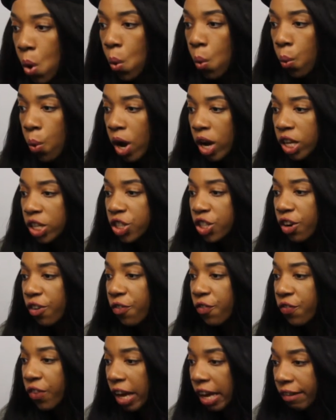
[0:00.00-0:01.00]
What is your
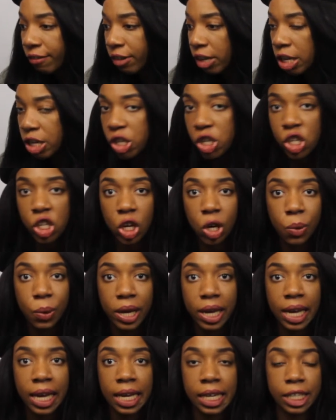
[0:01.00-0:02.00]
favorite
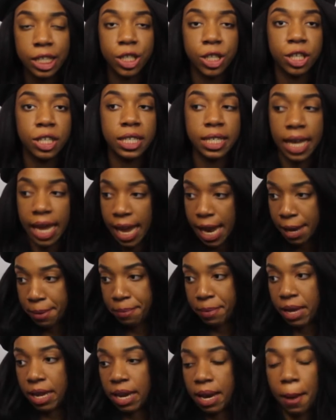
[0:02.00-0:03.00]
sewing
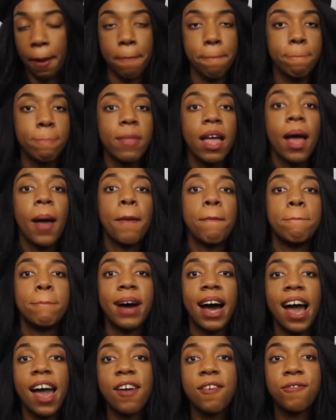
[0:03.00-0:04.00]
entertainment?
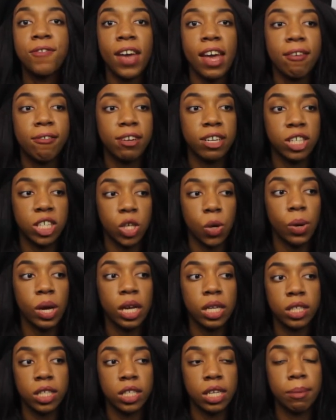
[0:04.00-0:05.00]
My favorite sewing
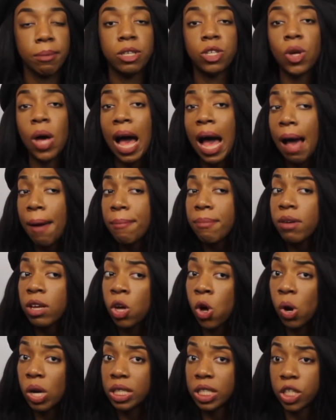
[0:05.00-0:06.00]
entertainment. So I'm
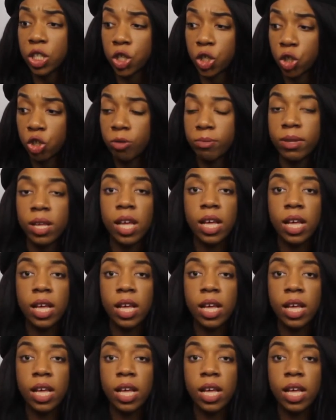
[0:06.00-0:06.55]
going to assume